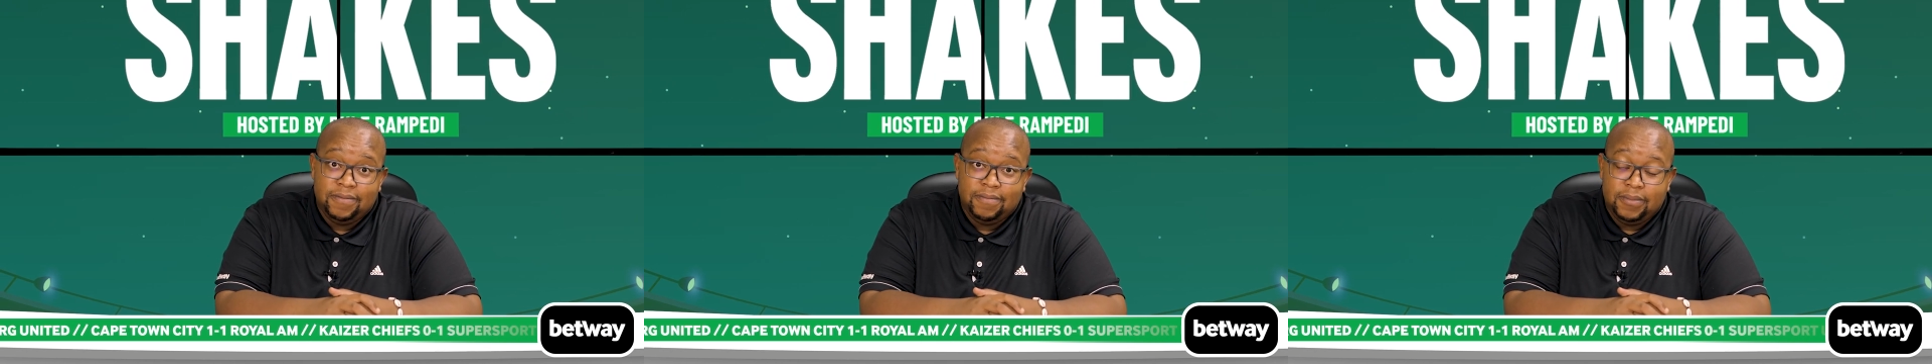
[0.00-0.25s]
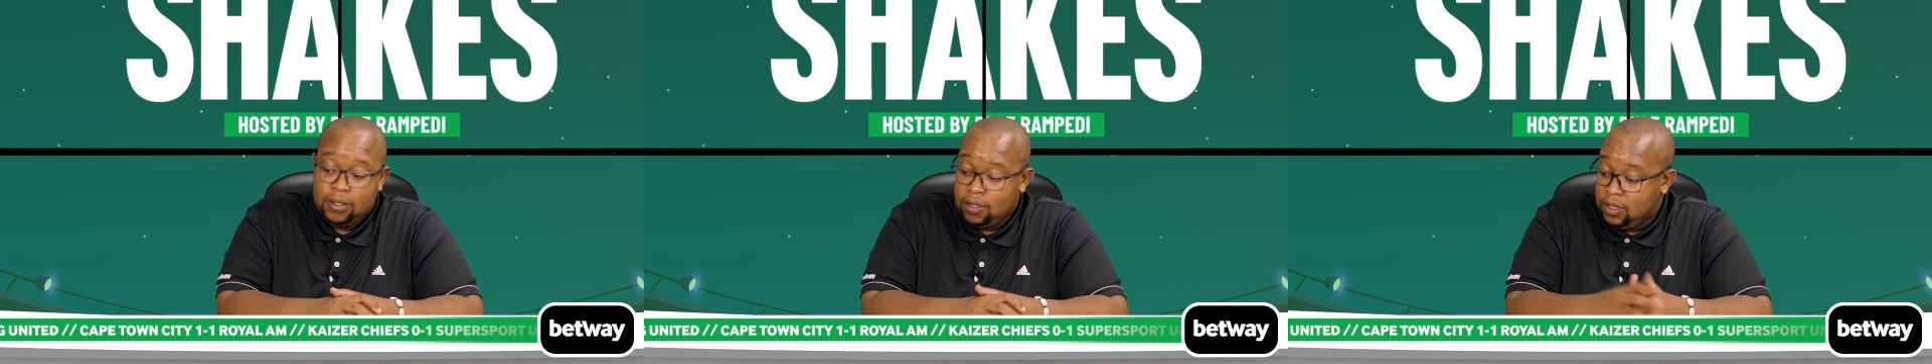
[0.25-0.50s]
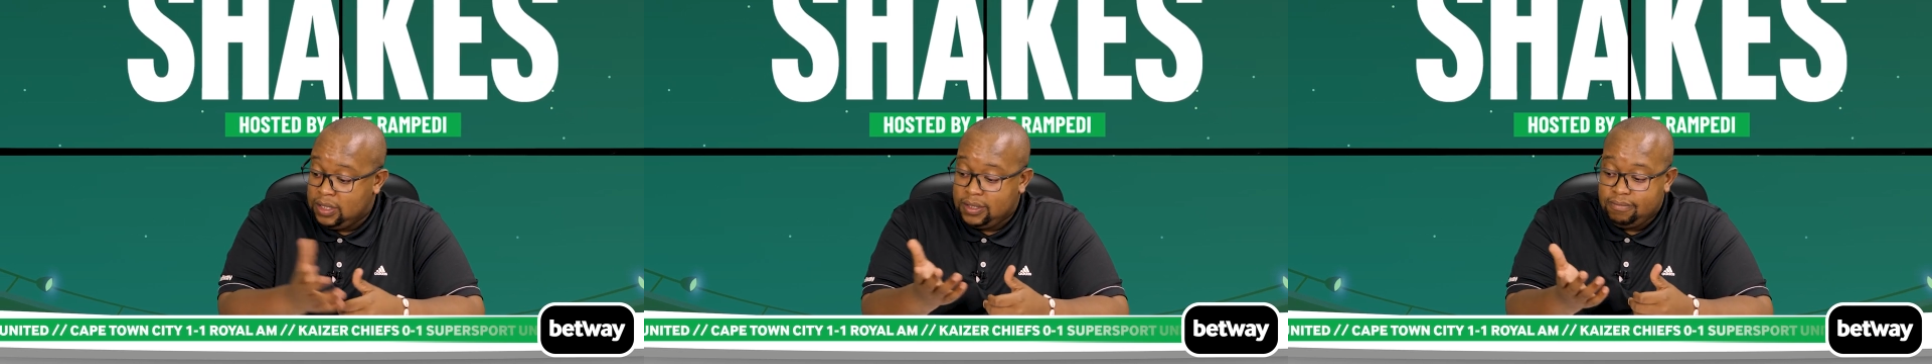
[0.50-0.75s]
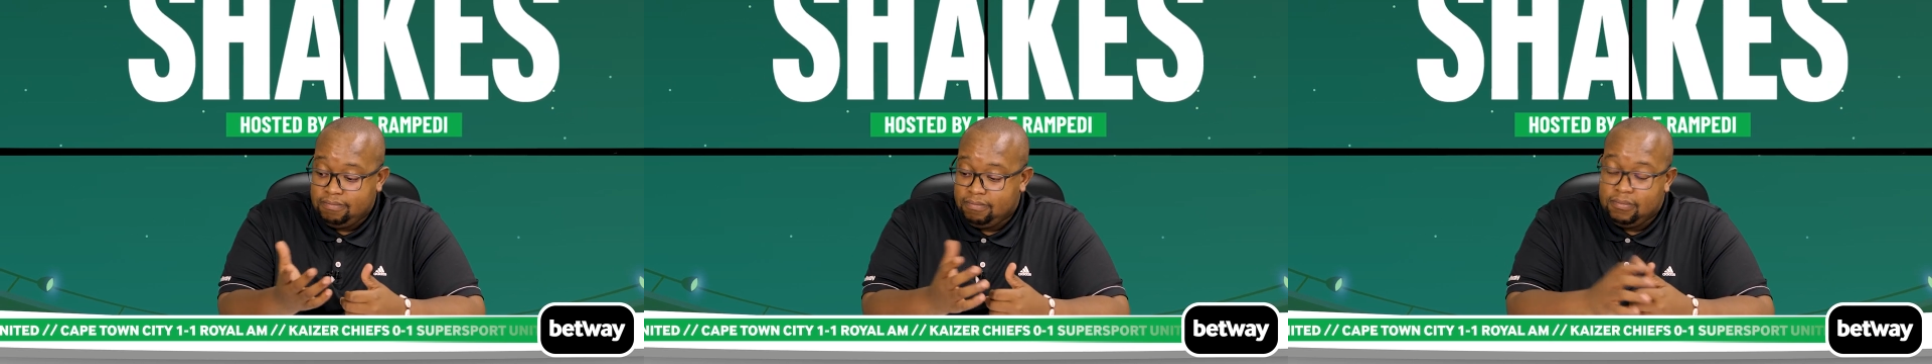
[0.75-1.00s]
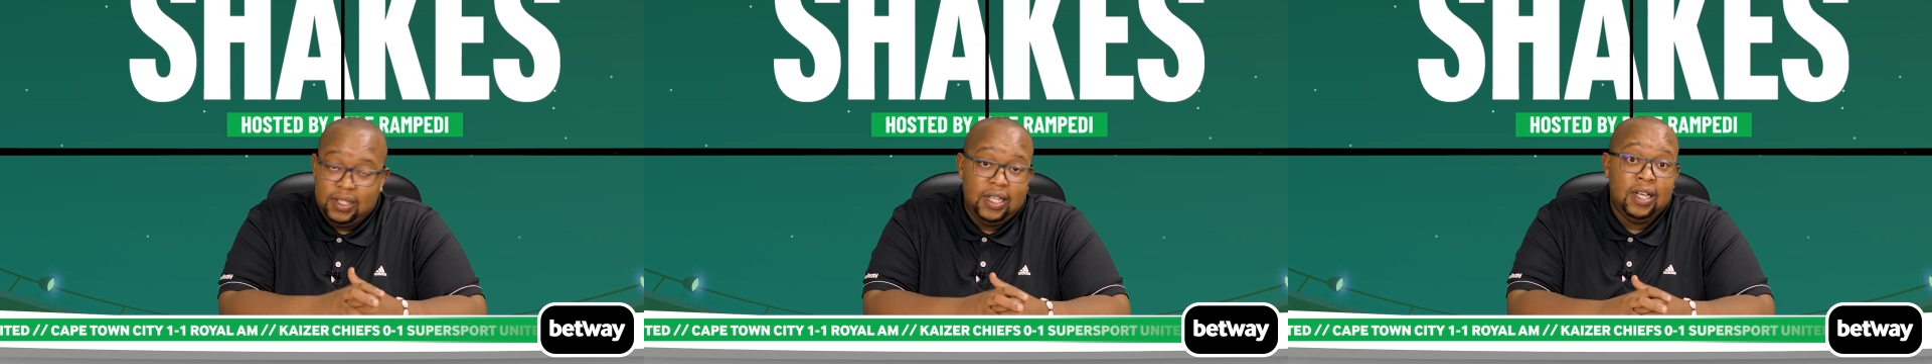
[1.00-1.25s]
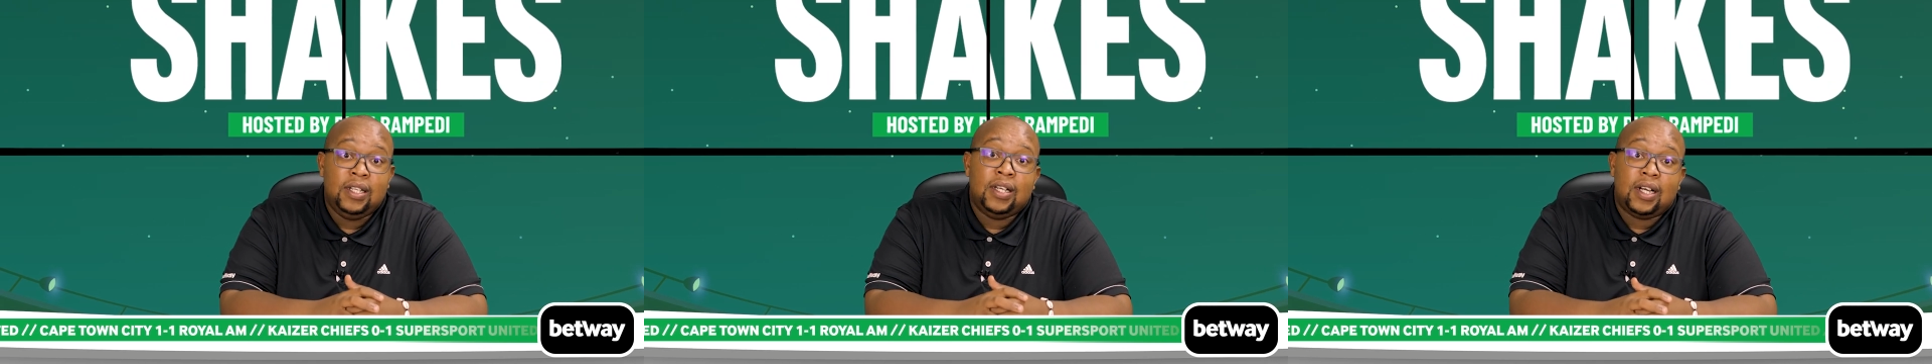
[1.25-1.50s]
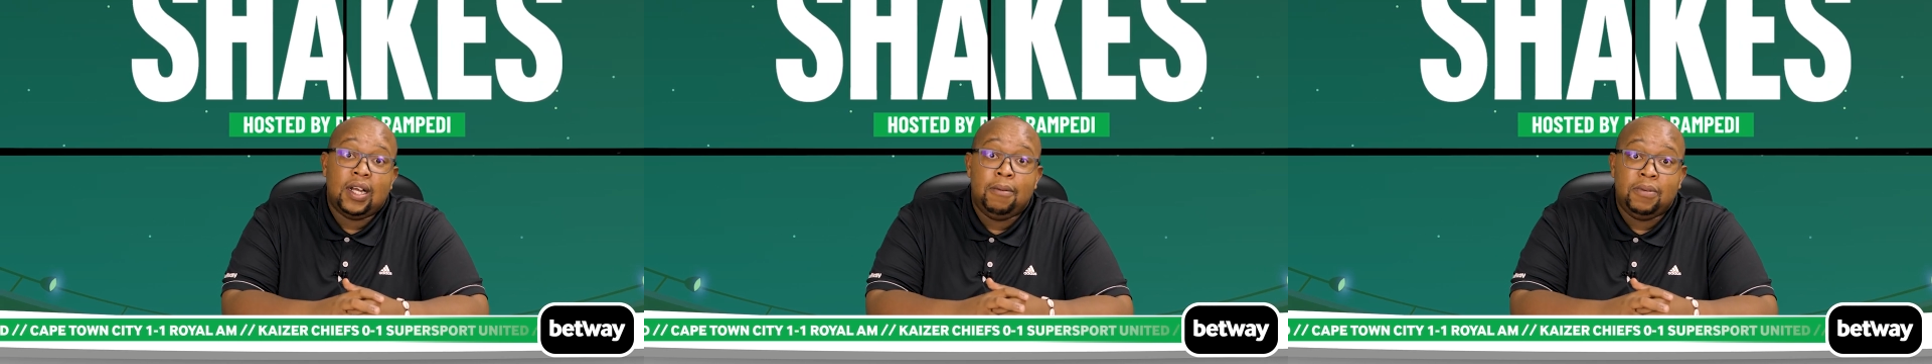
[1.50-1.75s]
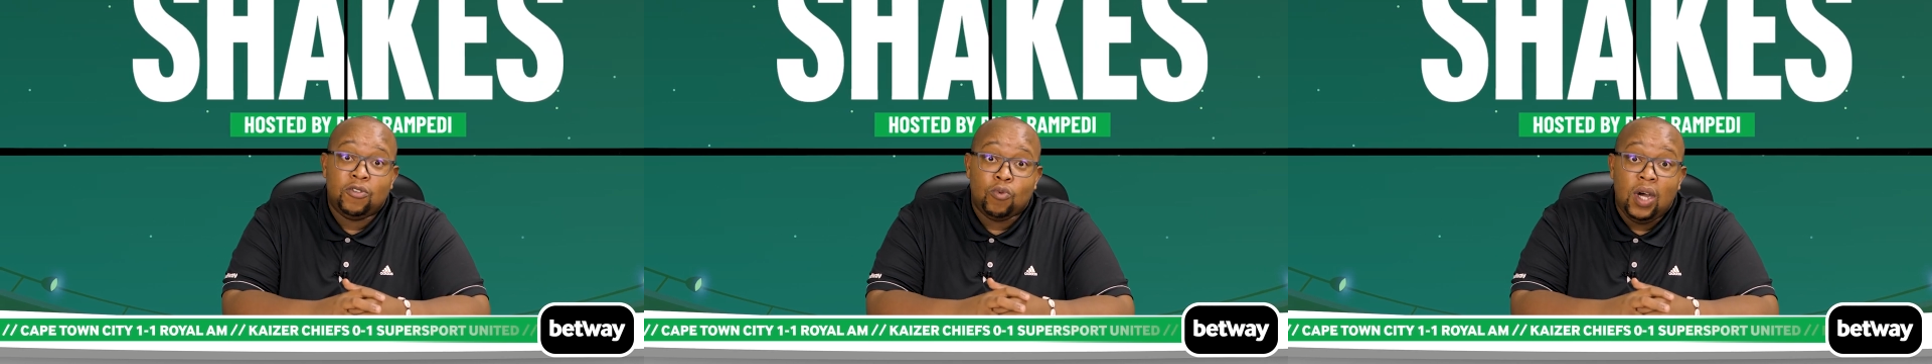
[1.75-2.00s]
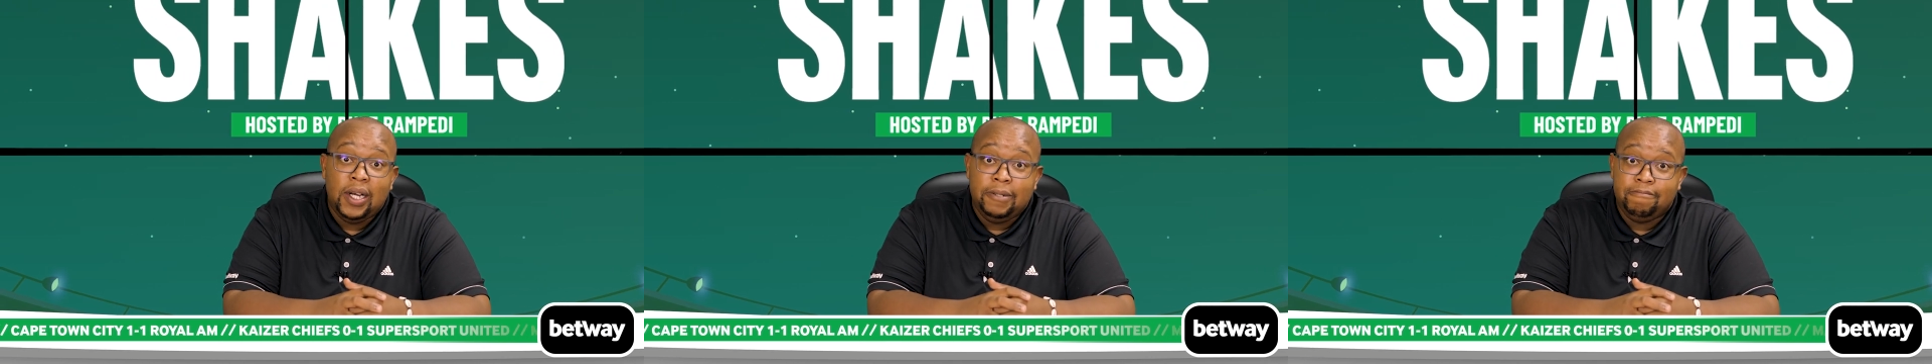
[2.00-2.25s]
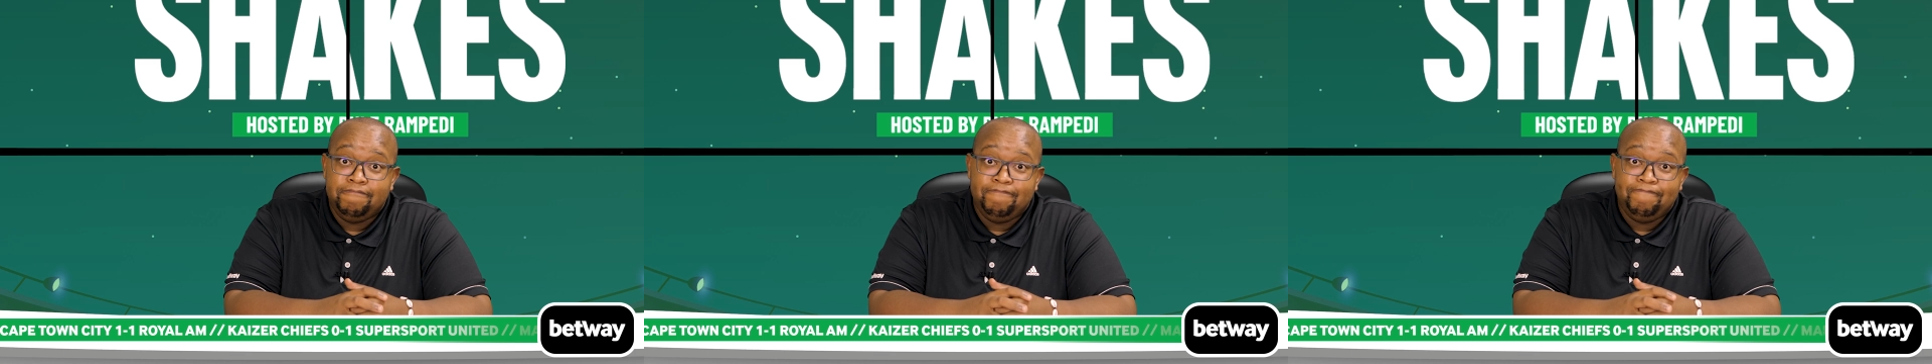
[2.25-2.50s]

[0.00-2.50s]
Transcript: because clearly the club has won